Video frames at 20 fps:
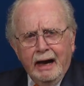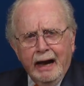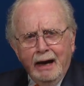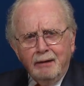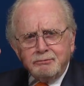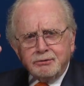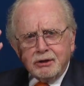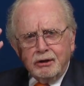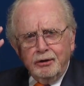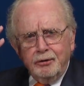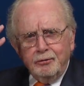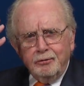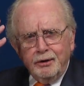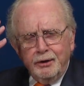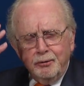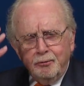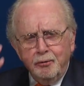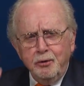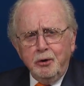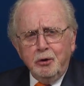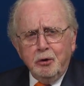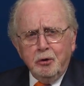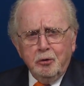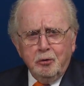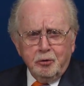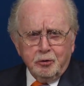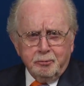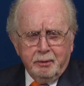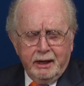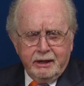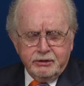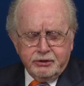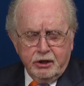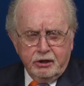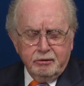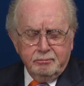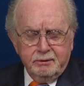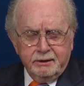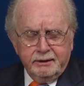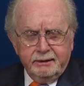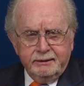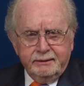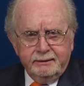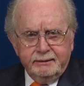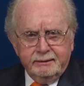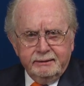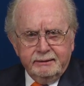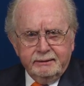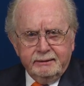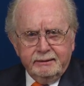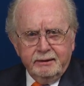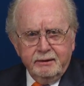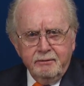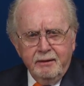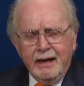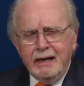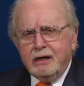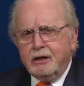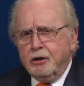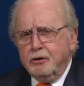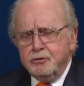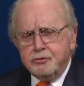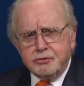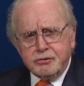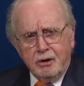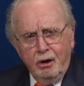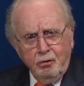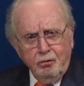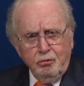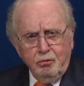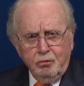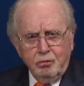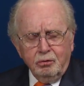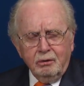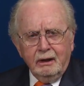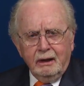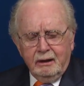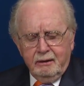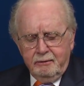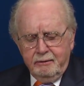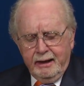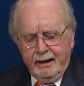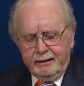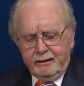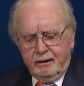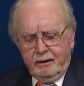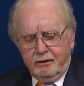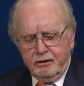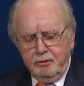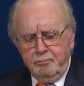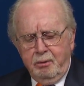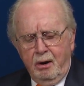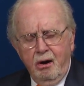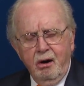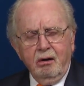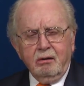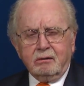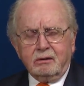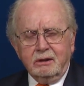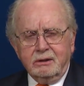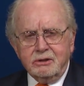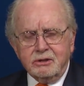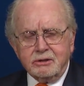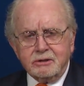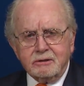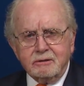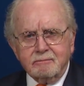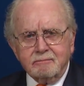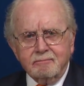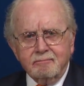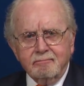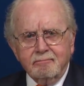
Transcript: absolutely ruled by Germany. They control the Balkans.